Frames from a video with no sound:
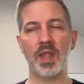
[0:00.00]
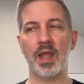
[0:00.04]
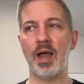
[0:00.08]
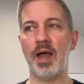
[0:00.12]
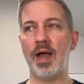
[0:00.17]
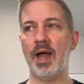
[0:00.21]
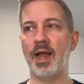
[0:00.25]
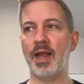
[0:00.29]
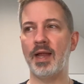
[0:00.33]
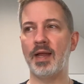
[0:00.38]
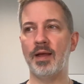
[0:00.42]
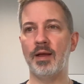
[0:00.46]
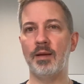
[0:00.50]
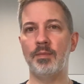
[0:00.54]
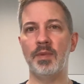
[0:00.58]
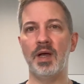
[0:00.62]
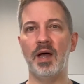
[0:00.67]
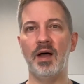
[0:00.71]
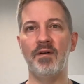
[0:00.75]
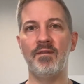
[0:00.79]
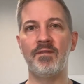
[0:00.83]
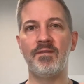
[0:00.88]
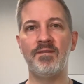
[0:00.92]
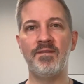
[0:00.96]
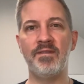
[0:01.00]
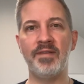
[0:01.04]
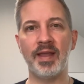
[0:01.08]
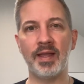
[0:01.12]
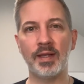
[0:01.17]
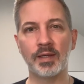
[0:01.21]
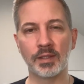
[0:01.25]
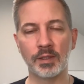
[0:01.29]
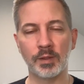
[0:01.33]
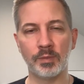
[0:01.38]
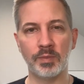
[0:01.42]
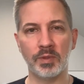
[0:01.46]
I am
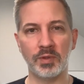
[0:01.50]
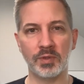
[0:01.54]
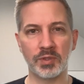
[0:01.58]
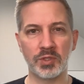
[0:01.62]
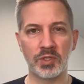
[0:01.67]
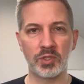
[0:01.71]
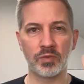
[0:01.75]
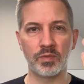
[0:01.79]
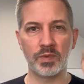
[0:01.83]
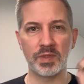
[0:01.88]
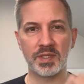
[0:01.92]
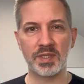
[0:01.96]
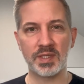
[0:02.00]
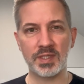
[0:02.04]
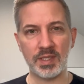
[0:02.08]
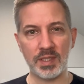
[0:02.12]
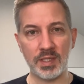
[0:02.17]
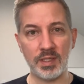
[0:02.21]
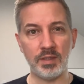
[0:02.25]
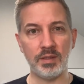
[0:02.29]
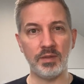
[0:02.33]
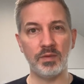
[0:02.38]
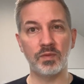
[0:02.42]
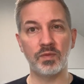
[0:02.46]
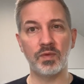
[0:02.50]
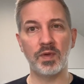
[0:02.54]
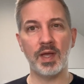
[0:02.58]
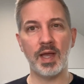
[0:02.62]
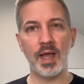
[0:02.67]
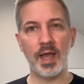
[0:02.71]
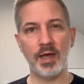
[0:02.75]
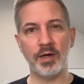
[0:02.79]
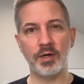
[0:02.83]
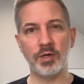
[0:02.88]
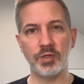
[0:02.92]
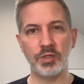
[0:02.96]
available to receive
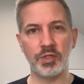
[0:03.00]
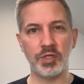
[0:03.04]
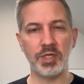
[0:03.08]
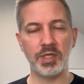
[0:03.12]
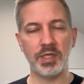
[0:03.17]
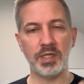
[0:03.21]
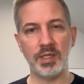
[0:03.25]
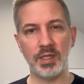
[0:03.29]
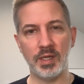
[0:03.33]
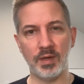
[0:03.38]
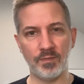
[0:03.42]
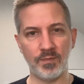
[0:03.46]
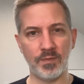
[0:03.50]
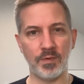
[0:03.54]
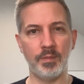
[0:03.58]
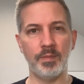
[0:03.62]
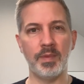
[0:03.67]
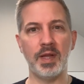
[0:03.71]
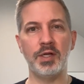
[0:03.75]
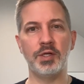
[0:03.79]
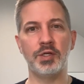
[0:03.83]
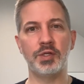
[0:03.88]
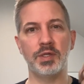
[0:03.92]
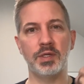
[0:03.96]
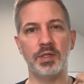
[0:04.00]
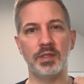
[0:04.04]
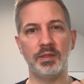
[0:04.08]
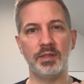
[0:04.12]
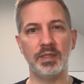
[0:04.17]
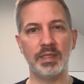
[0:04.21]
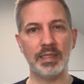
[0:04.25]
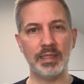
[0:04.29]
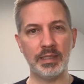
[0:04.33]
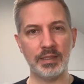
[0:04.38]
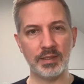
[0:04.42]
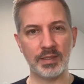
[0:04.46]
energy,
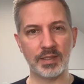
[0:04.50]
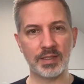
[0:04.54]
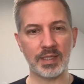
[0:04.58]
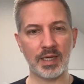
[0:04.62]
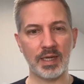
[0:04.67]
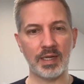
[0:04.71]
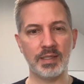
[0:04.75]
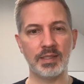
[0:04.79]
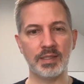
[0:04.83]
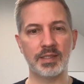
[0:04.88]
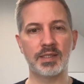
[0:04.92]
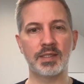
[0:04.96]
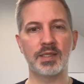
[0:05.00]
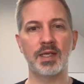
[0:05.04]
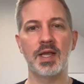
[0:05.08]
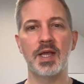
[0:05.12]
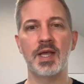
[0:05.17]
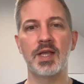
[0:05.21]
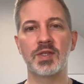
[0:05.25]
information, insights,